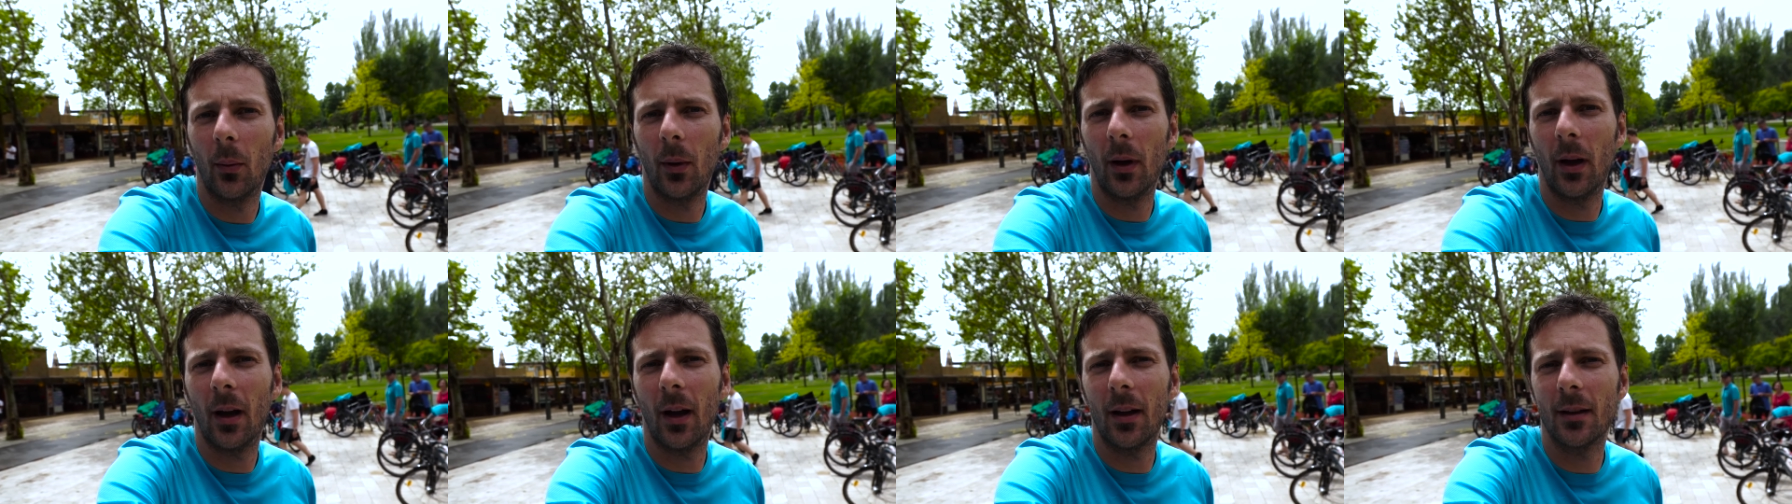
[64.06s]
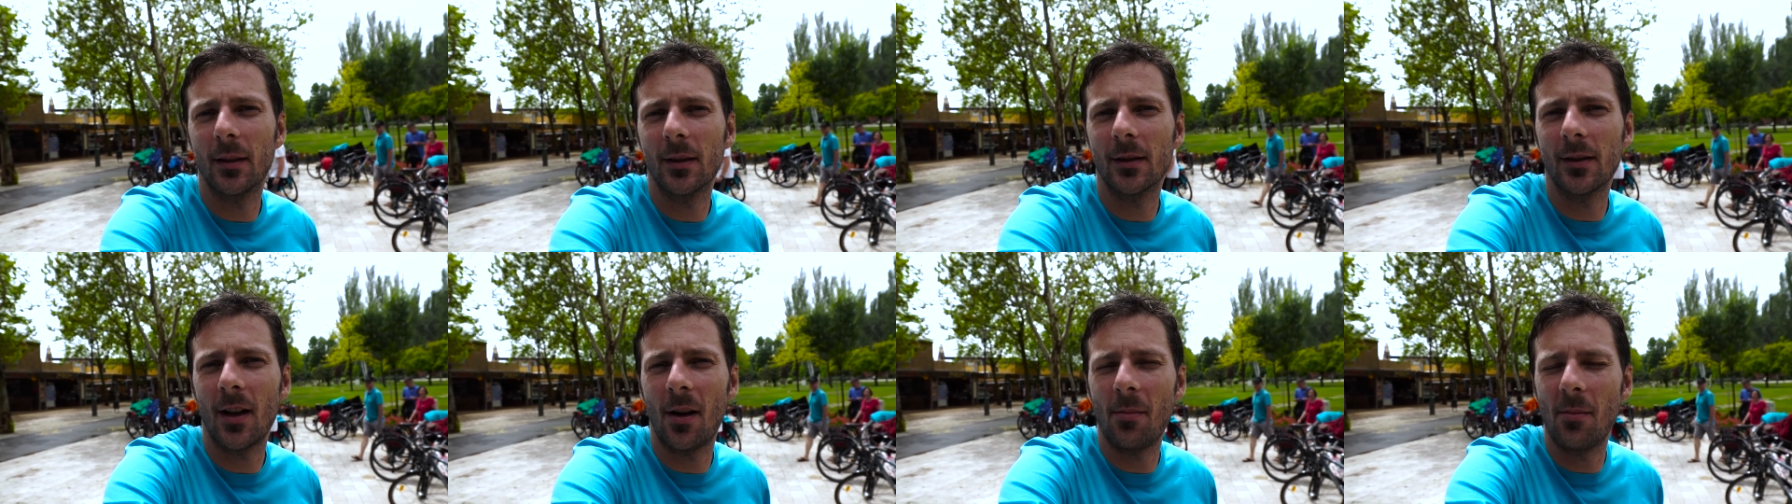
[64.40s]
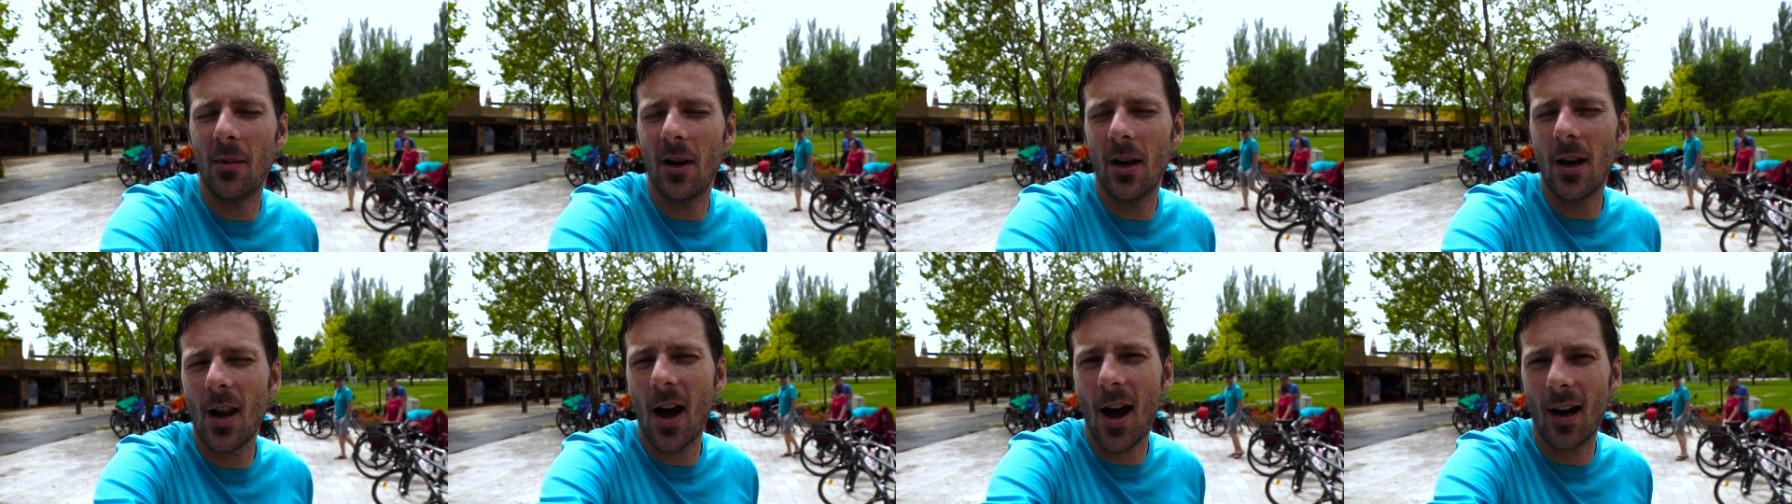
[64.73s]
we had some
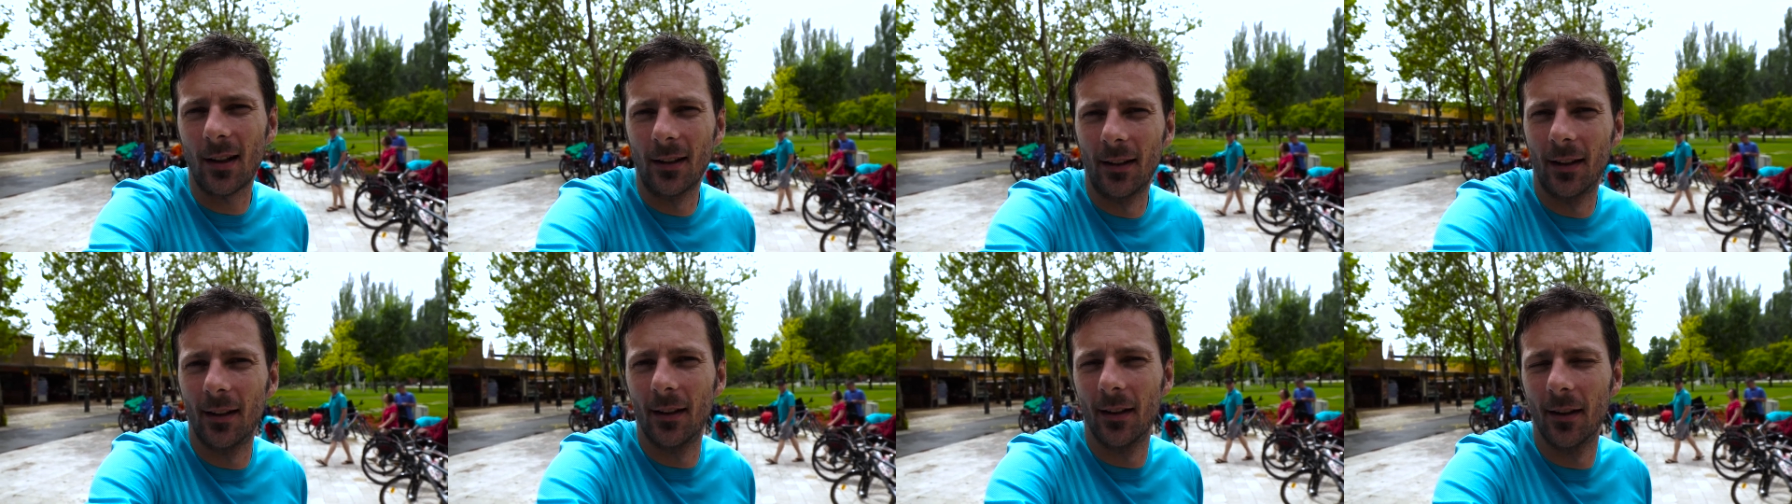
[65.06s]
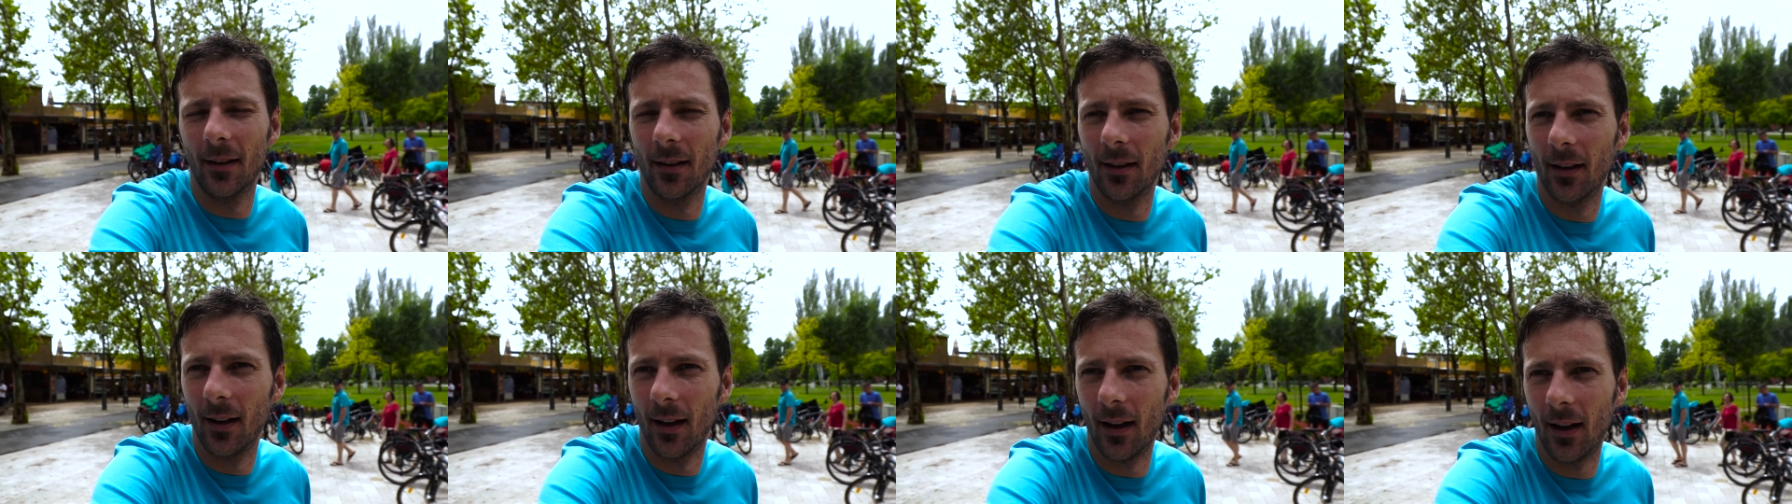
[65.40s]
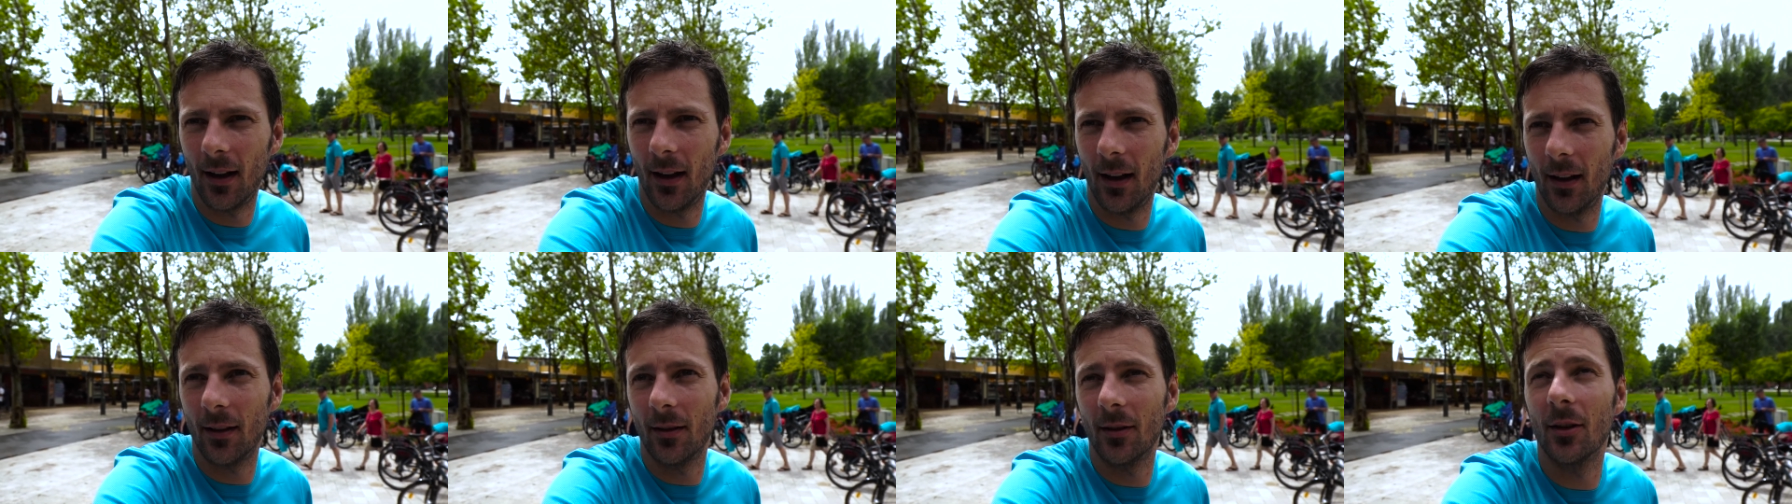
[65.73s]
luck
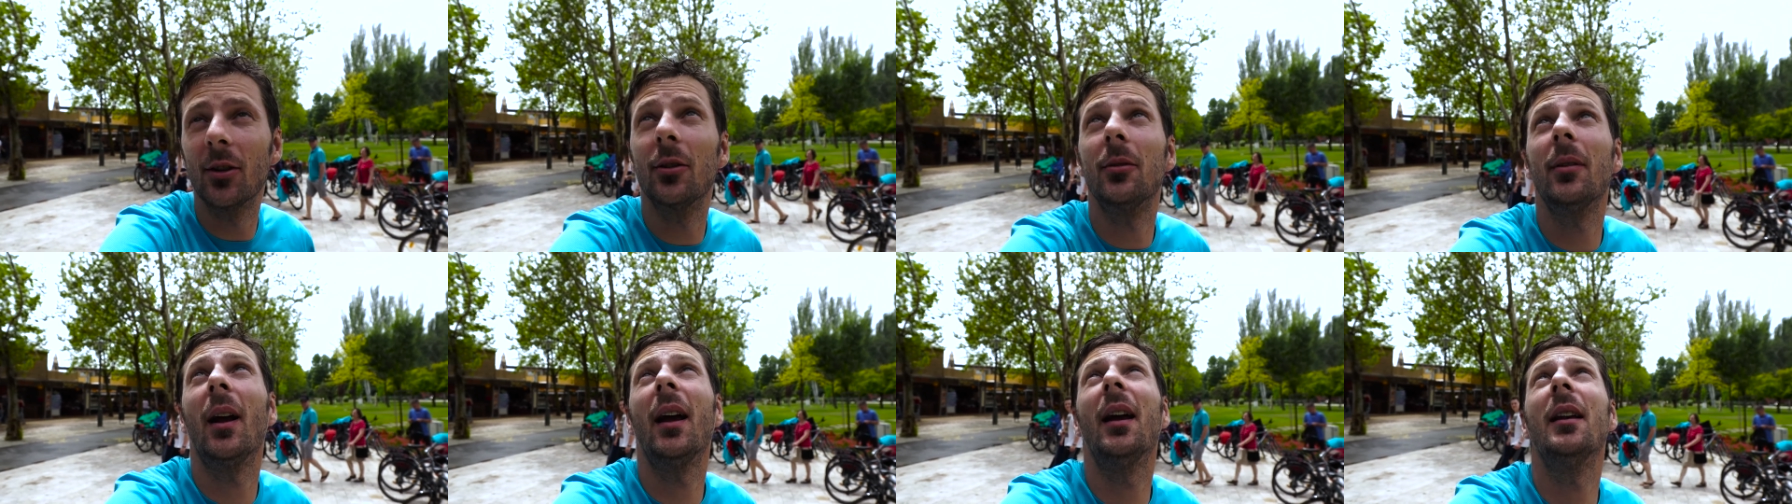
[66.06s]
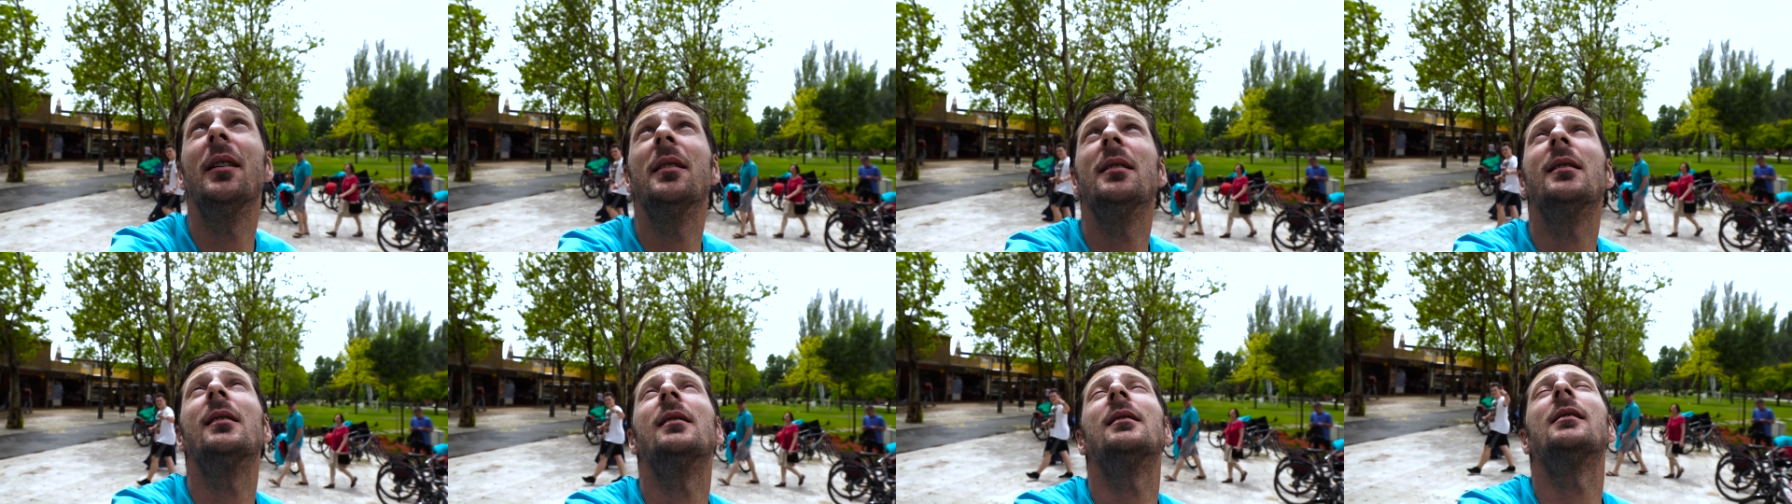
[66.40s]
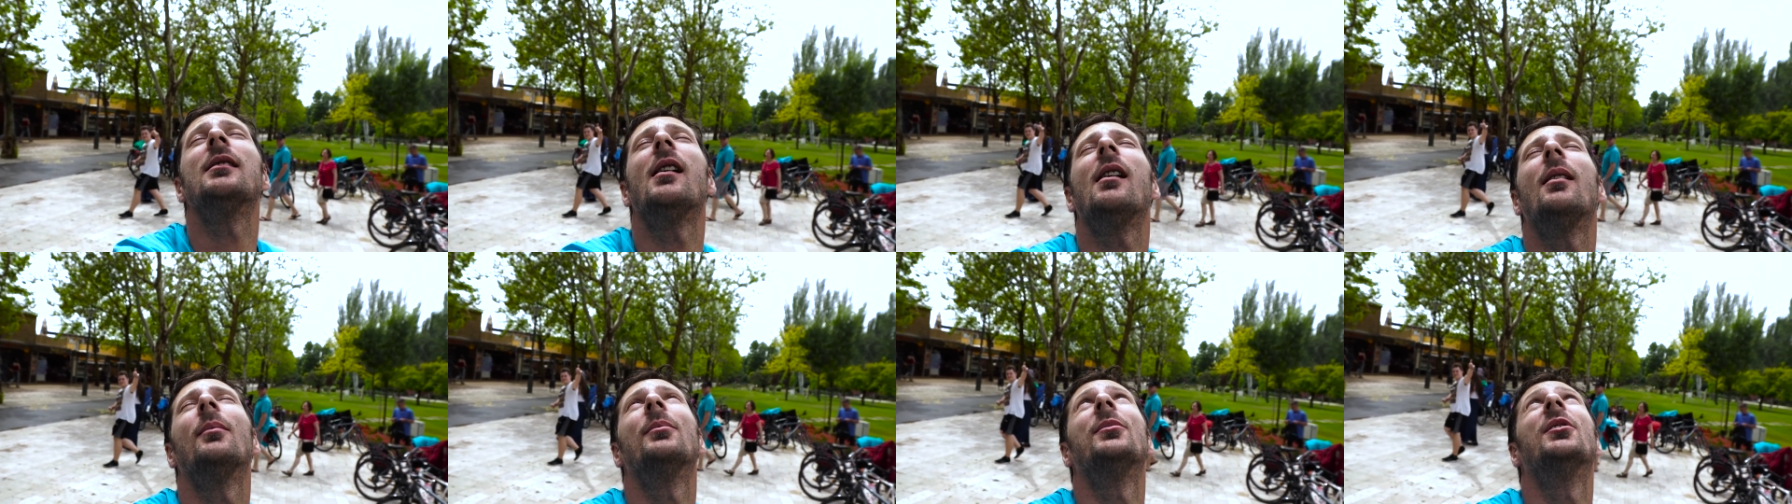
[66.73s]
and the rain
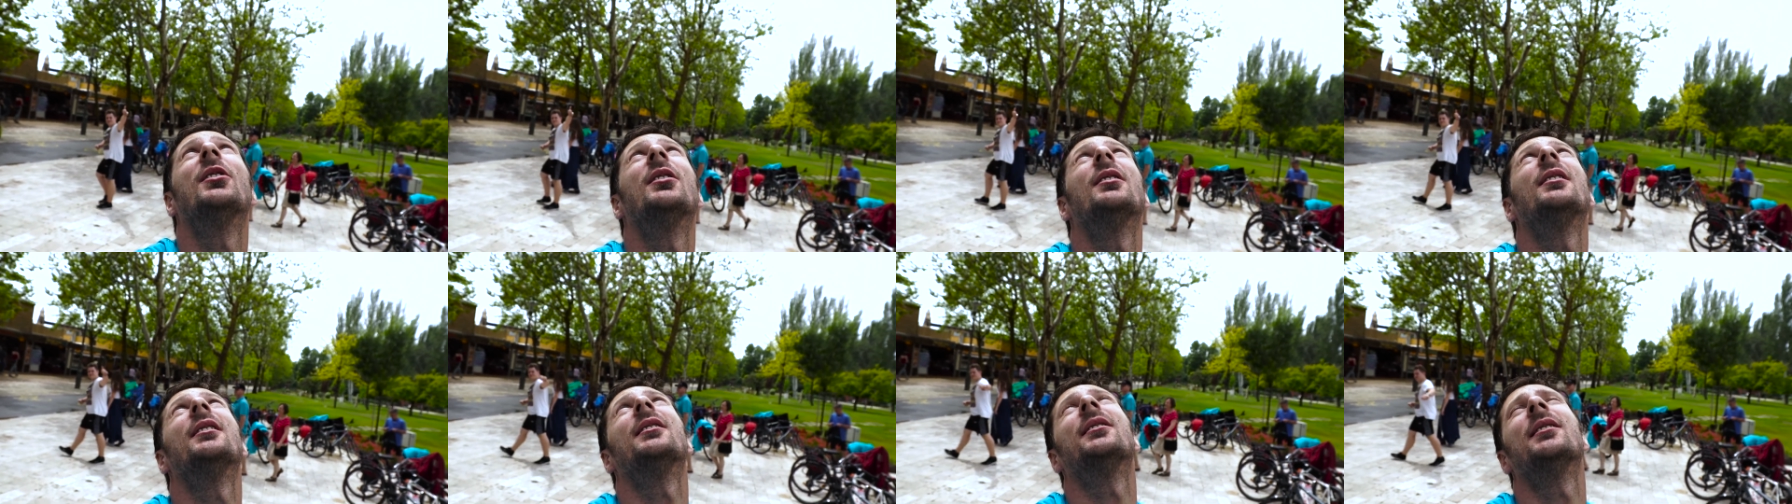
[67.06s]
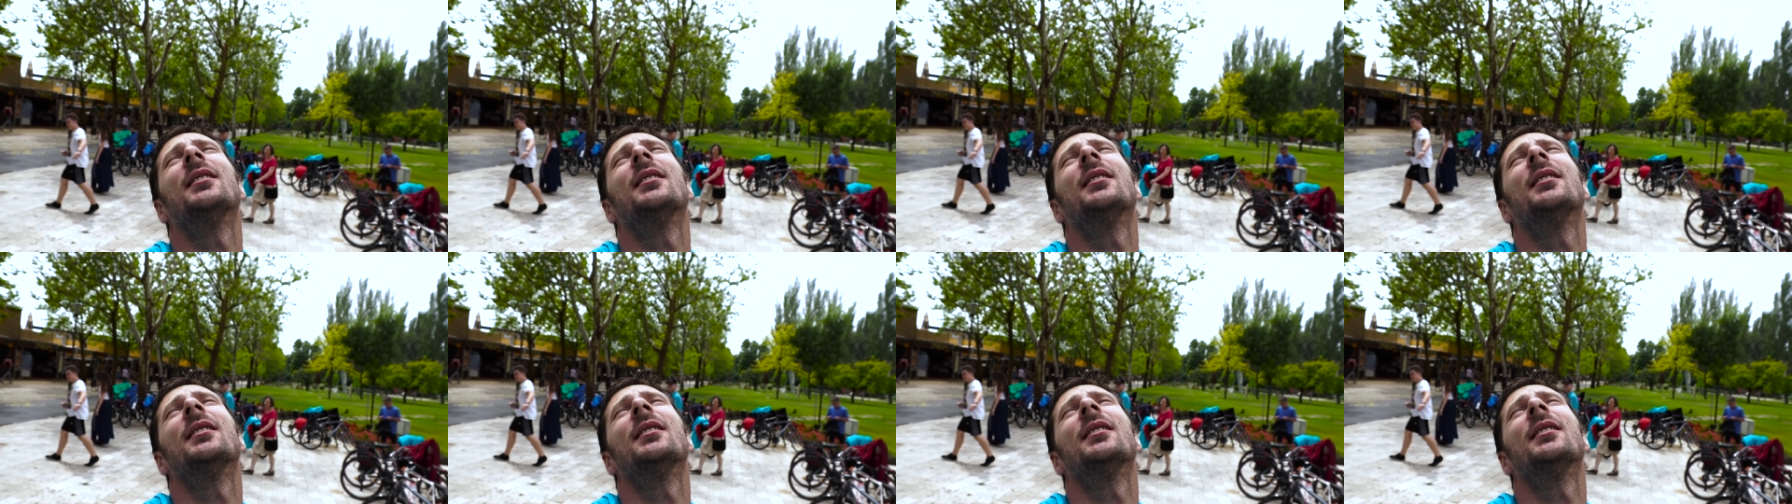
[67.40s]
stopped